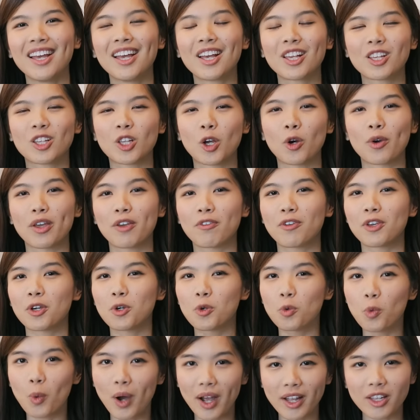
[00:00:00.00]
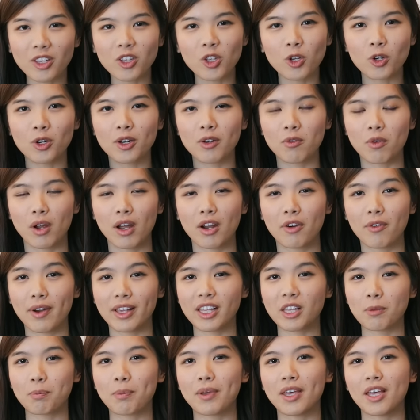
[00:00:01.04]
So if you want your
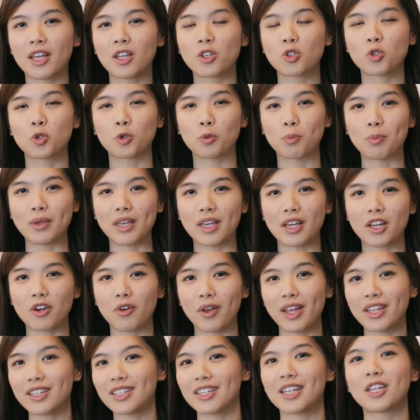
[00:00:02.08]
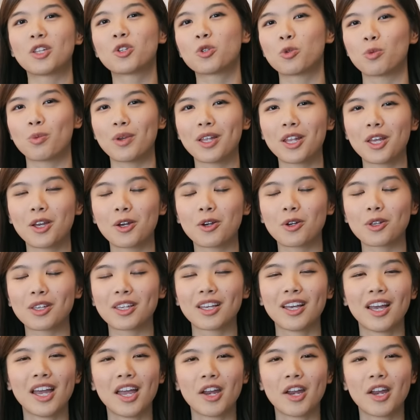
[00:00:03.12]
recipe to be created into videos,